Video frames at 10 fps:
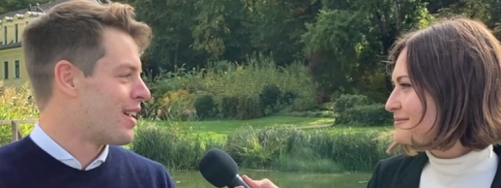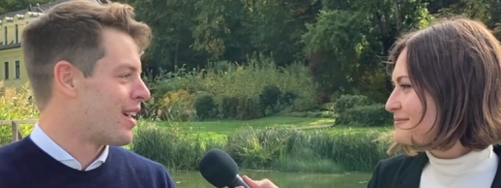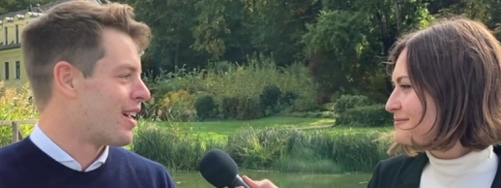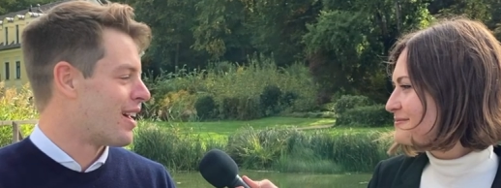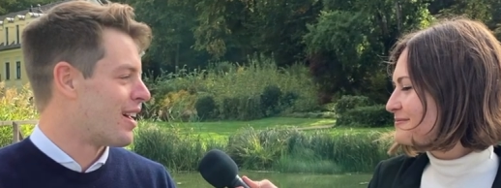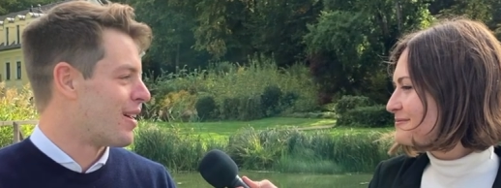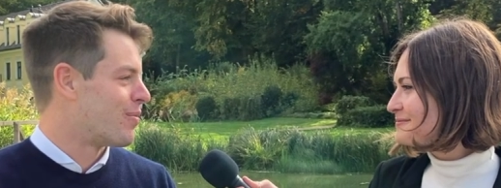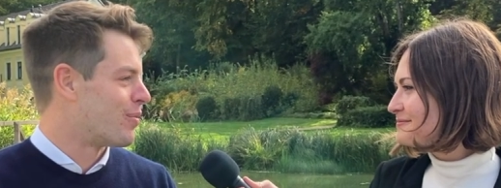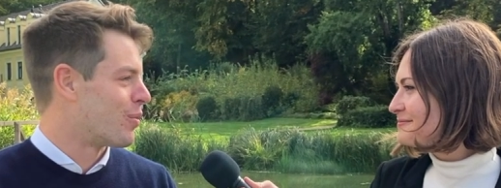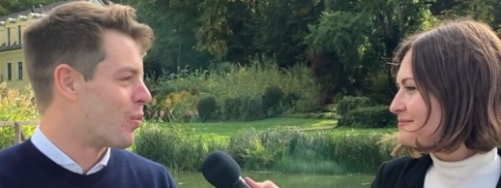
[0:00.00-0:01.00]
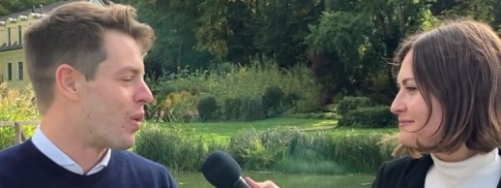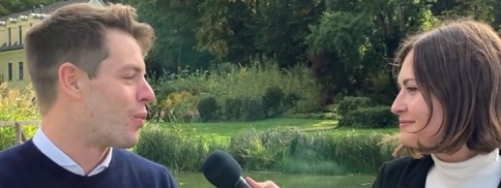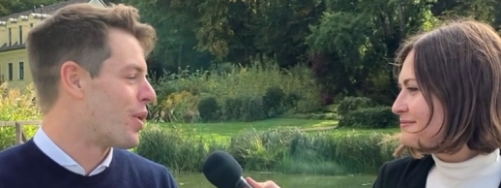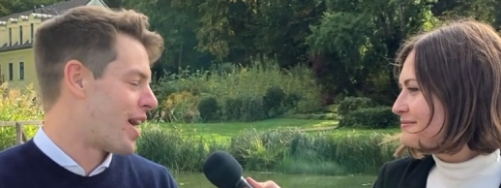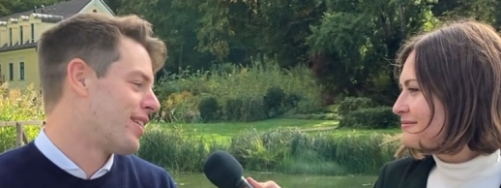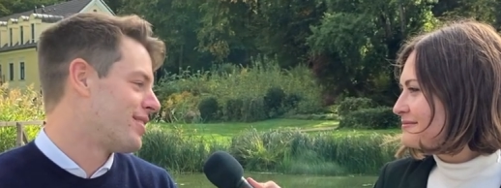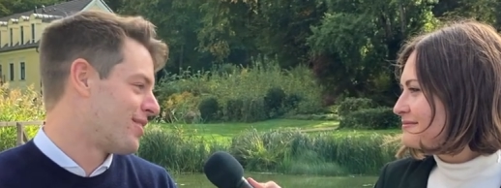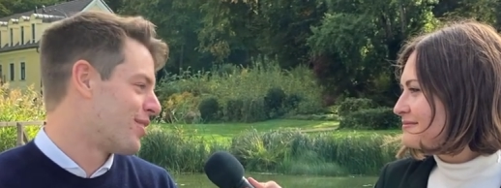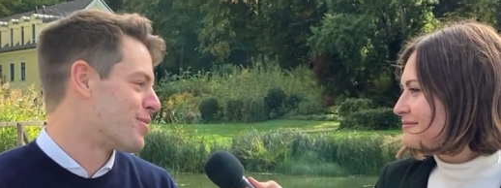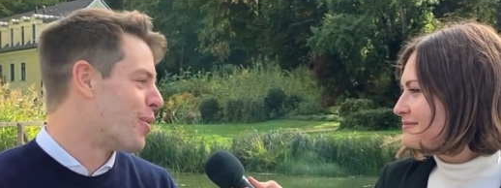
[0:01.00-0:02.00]
Speaker 1: um, when we had
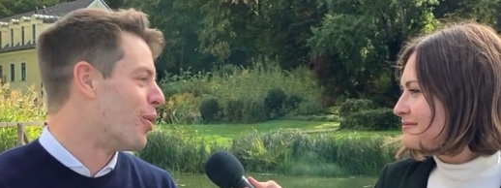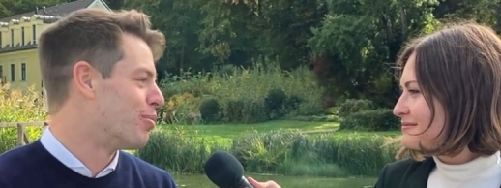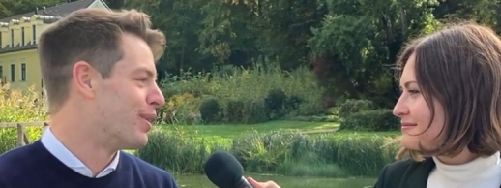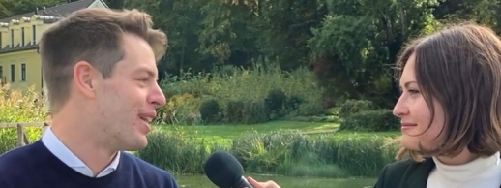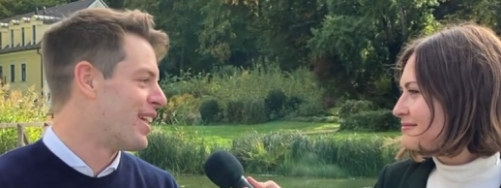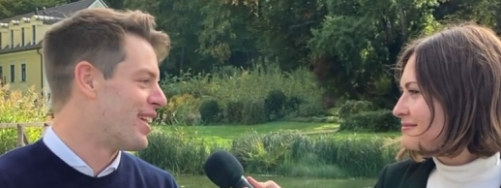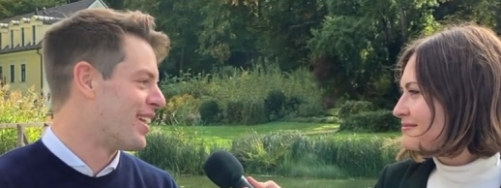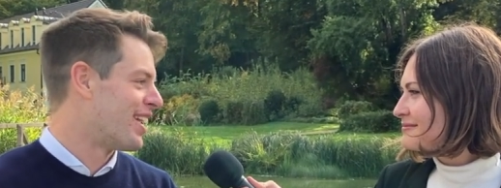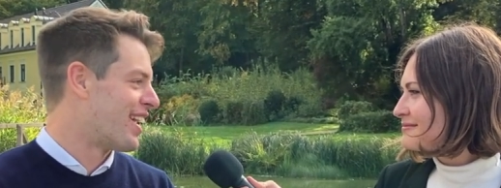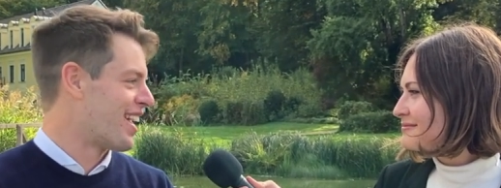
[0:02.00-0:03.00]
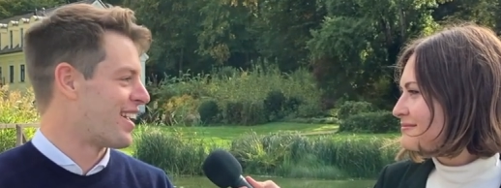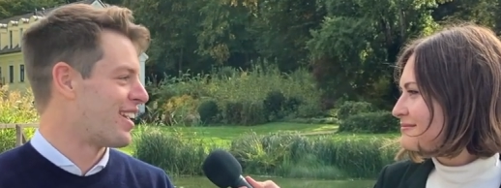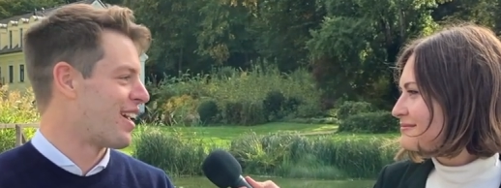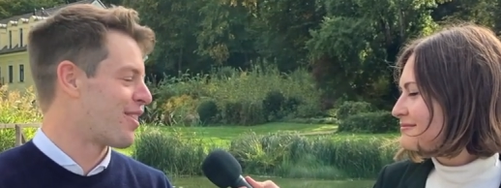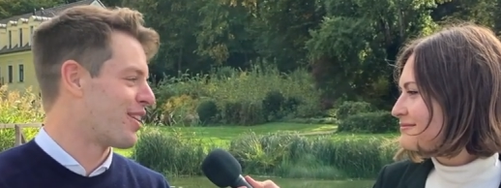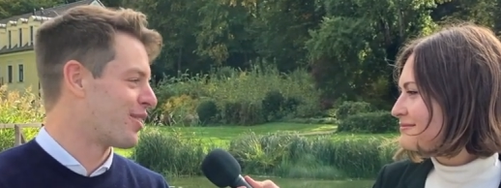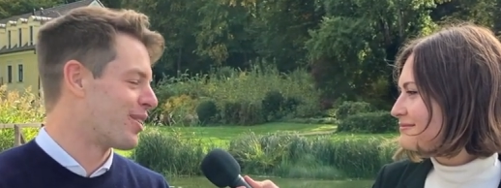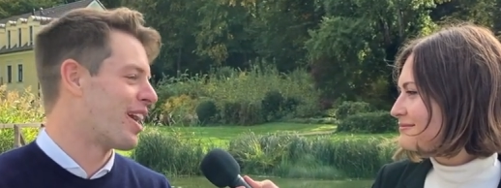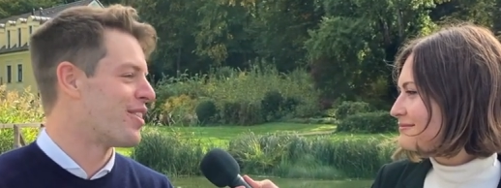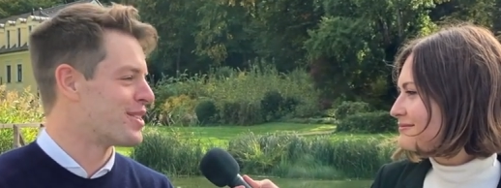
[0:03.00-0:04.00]
the small play, and I think,
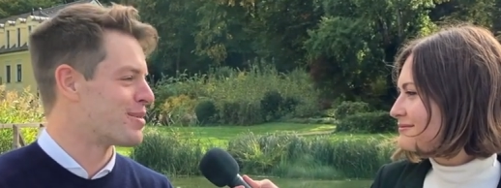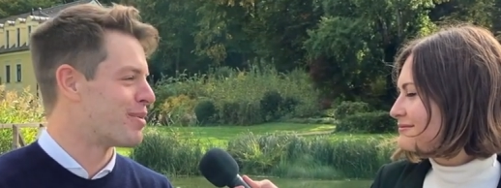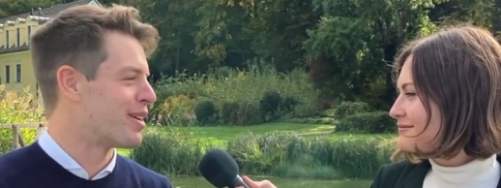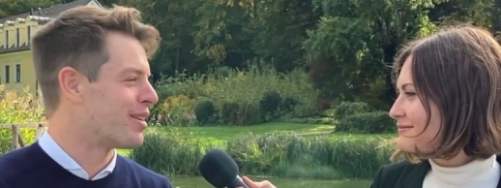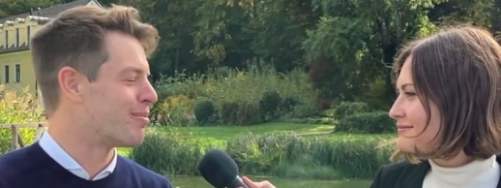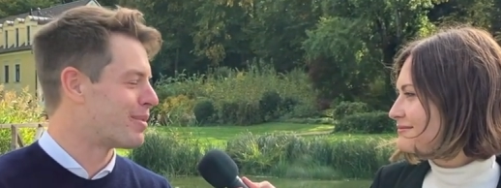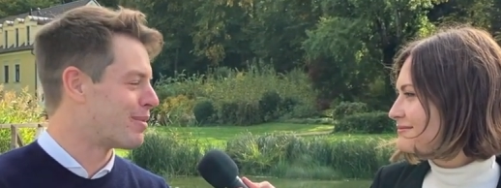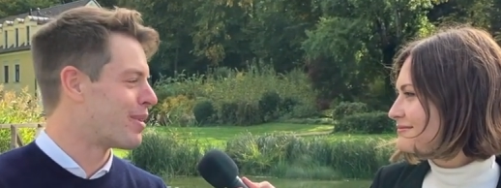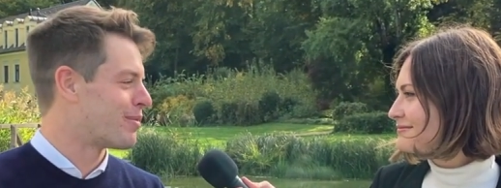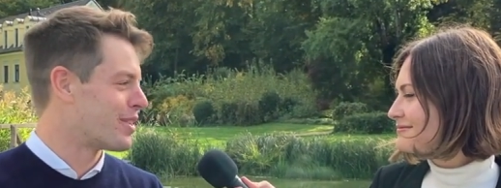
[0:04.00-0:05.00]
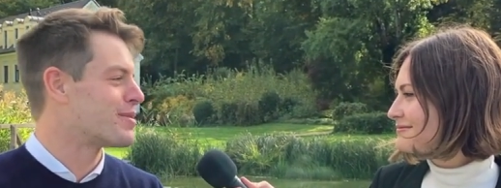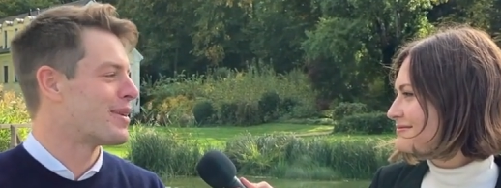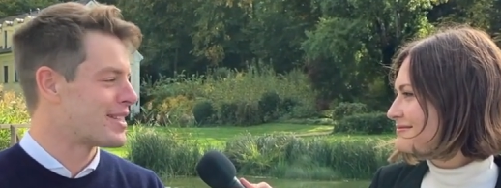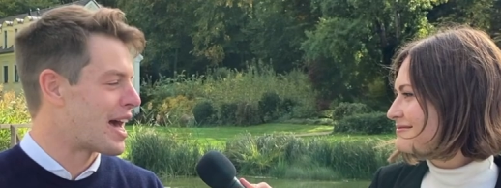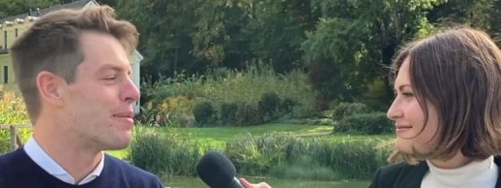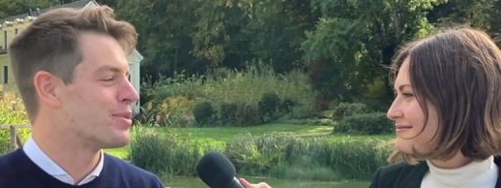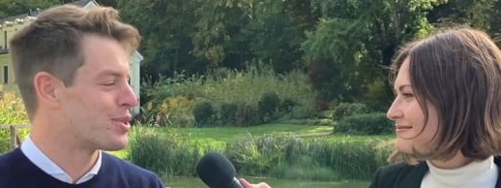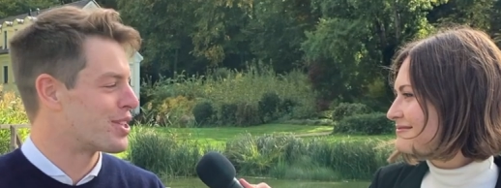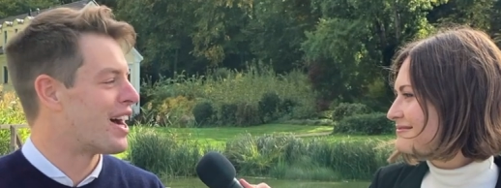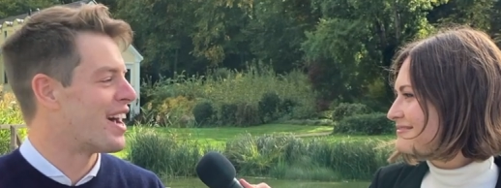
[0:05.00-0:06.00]
okay, this is my this is my time to
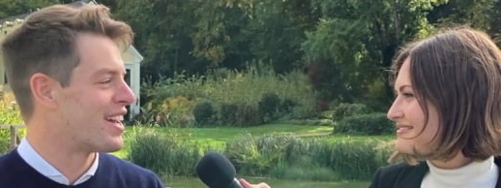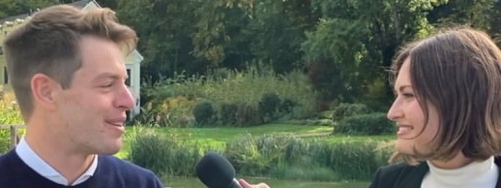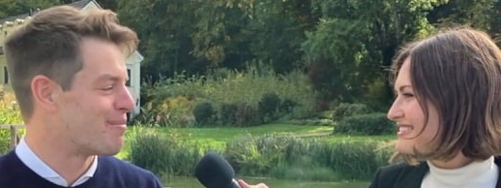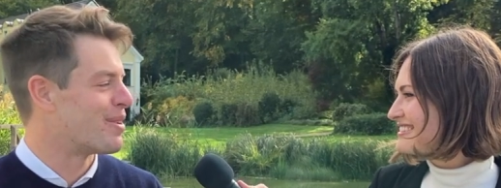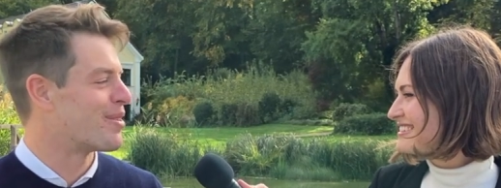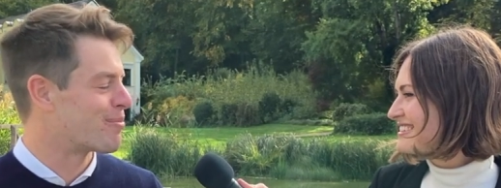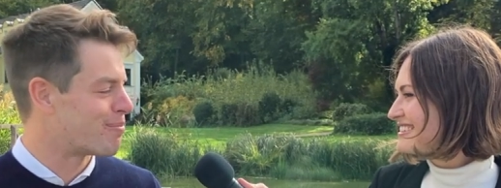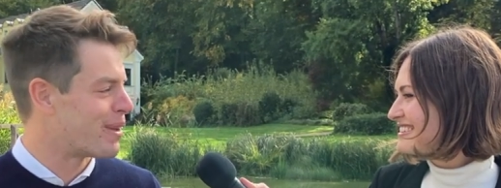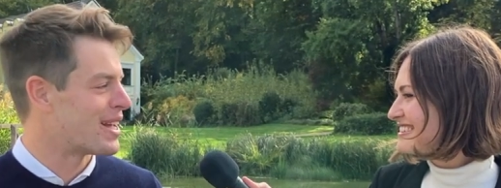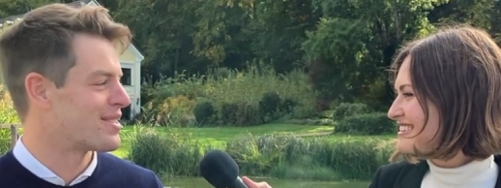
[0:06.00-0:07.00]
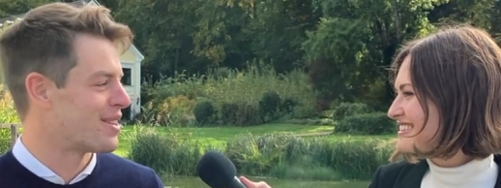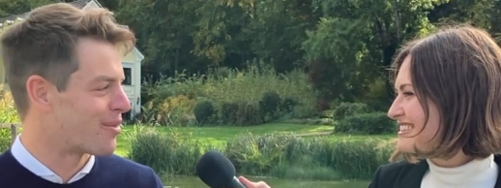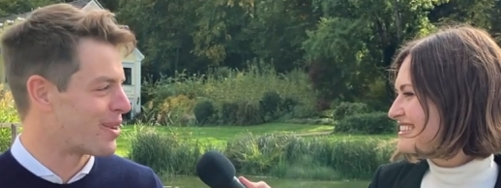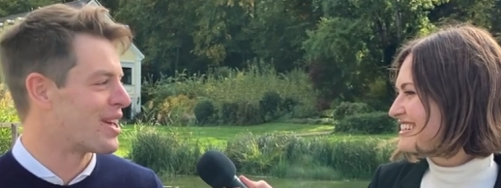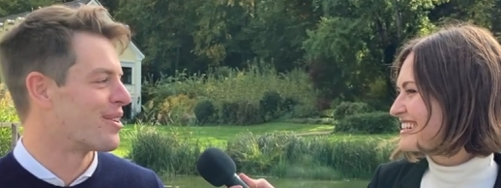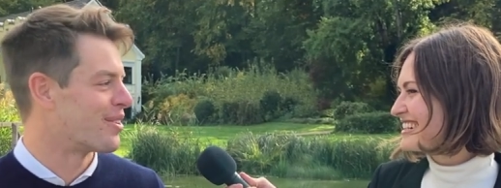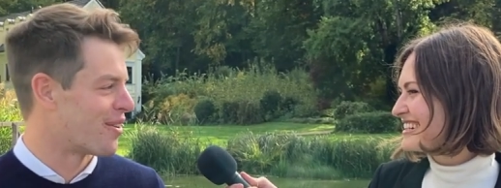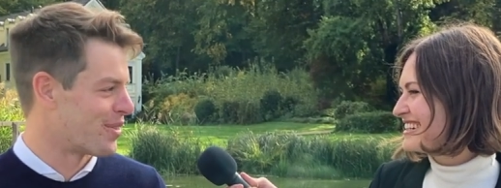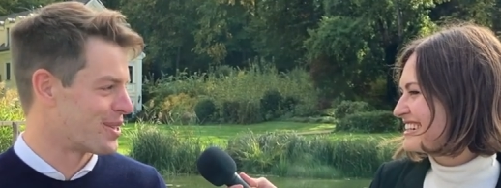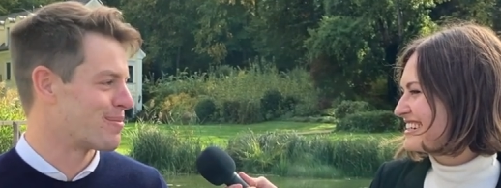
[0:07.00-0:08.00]
shine and be the best narrator
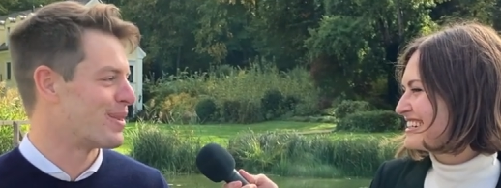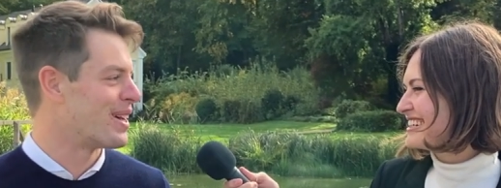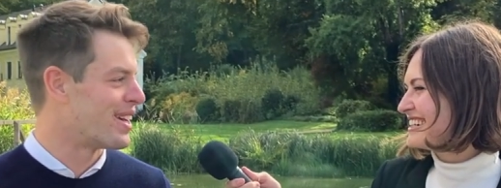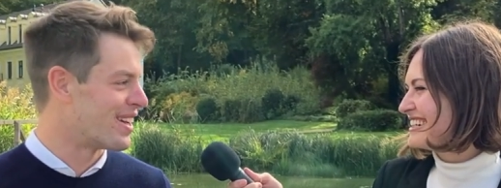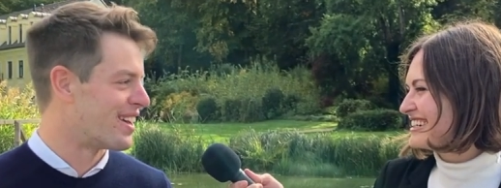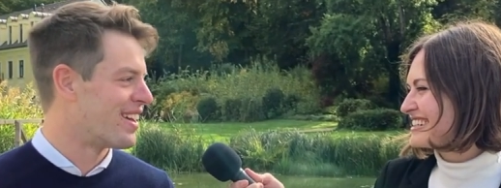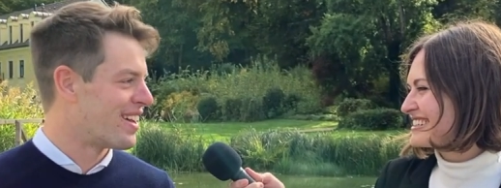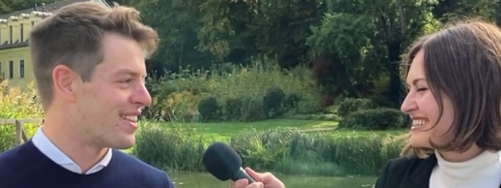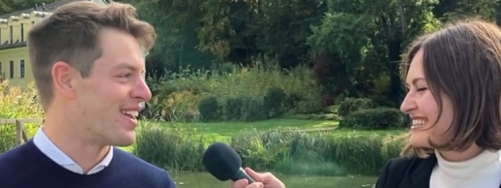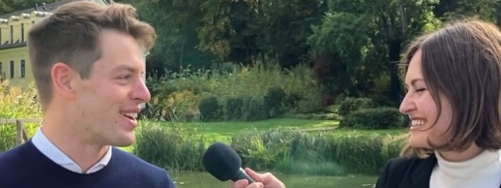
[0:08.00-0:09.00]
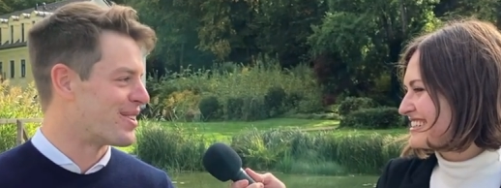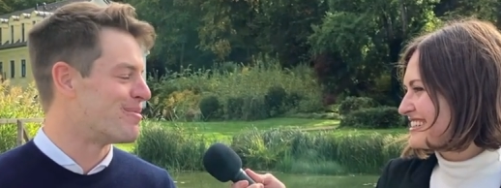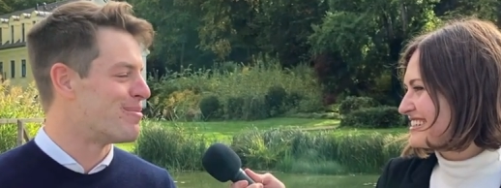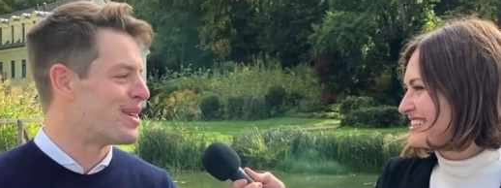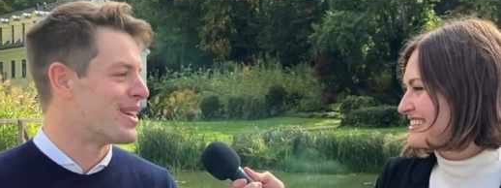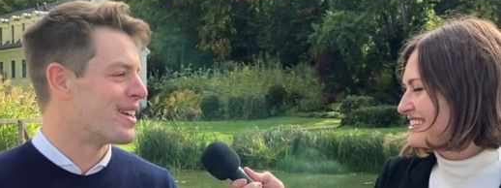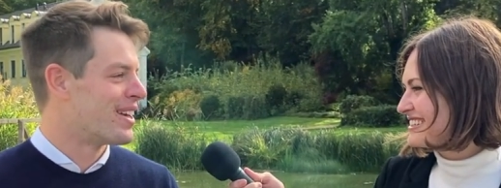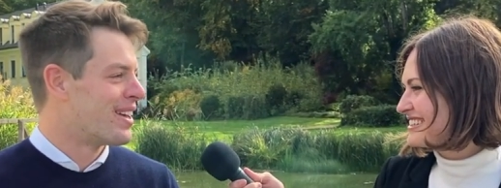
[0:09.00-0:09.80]
of this play that I could be.